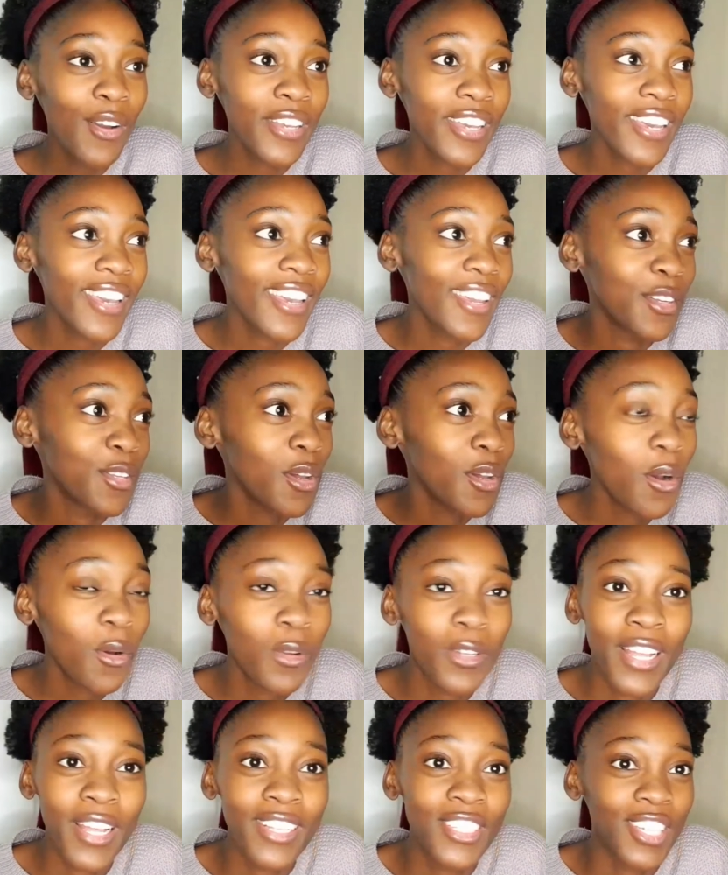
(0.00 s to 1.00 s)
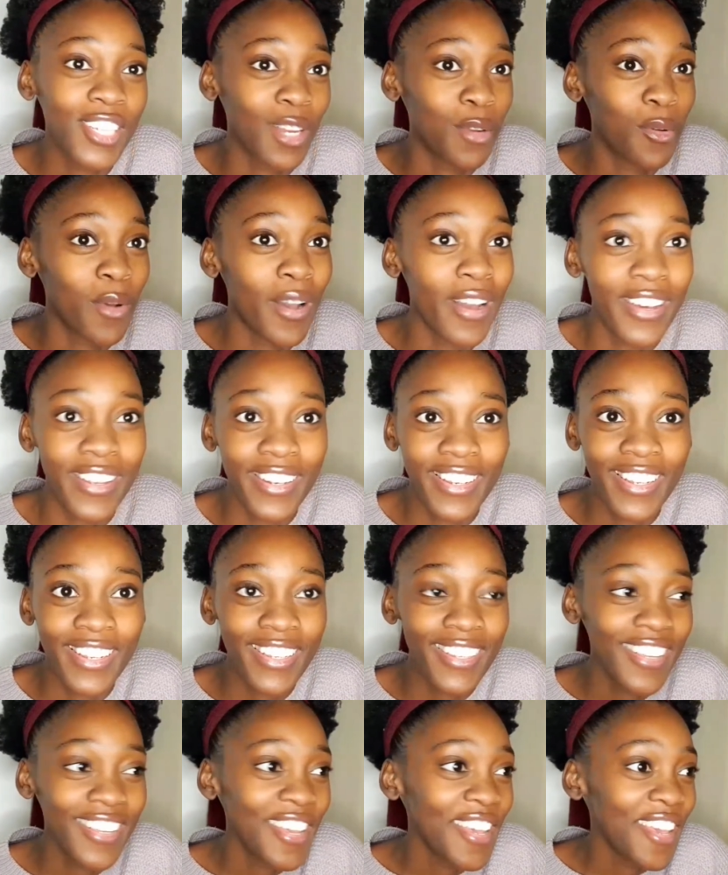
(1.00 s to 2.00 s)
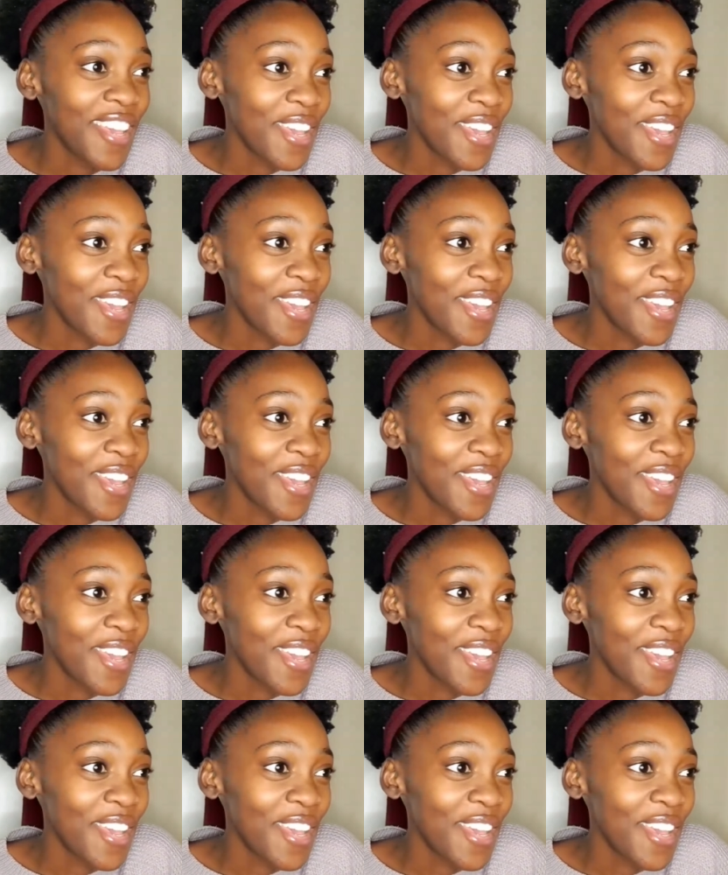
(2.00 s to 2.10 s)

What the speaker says: You know, like January,